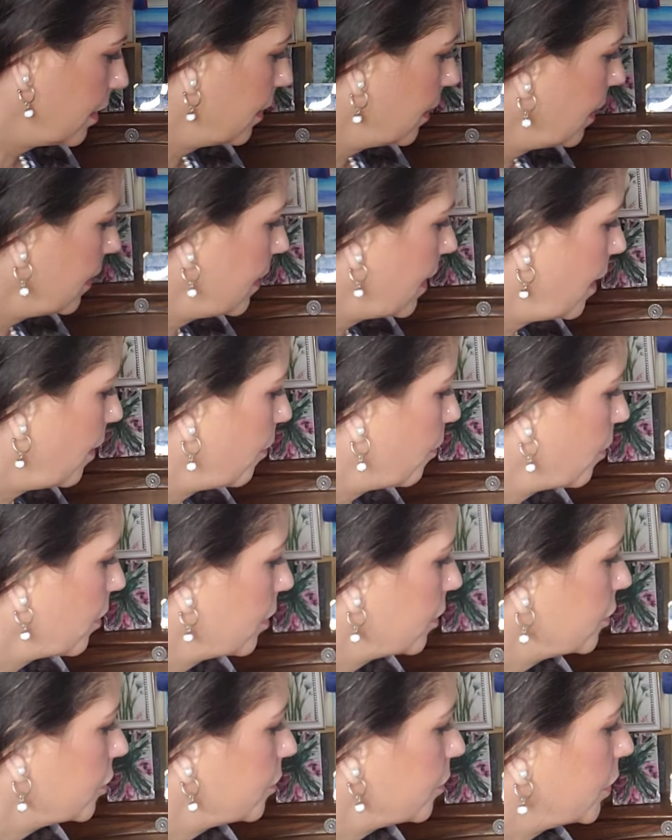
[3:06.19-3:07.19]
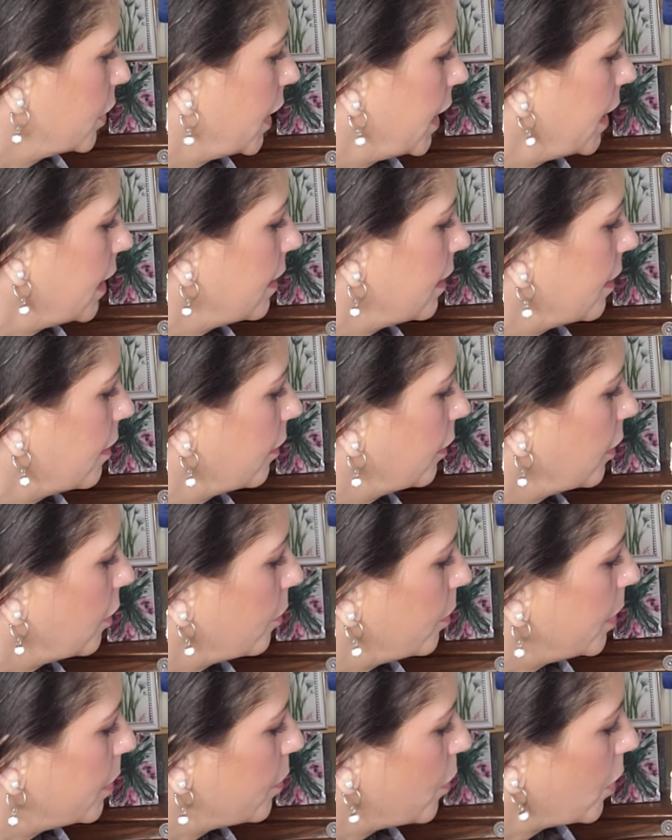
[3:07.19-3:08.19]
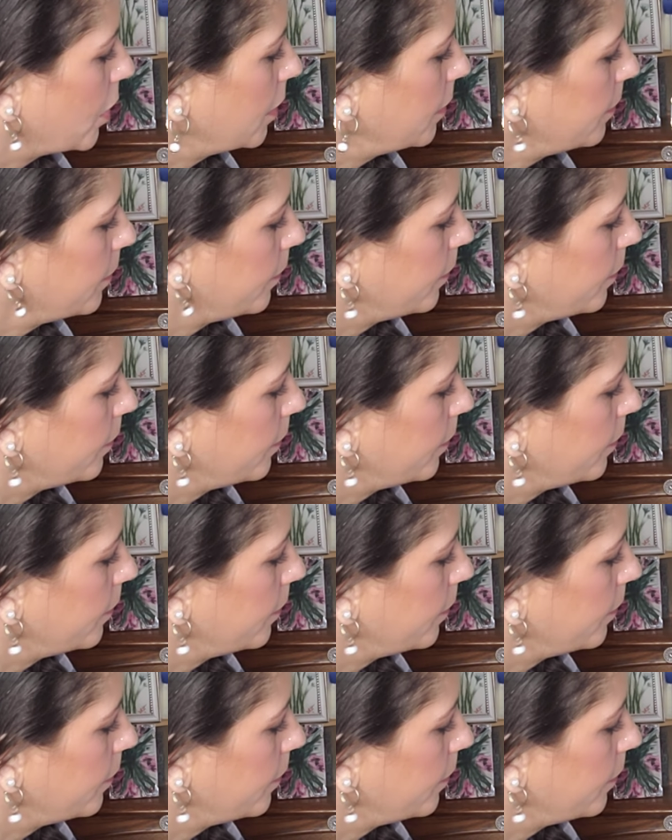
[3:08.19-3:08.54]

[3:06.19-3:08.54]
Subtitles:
let that orange play in there a little bit more.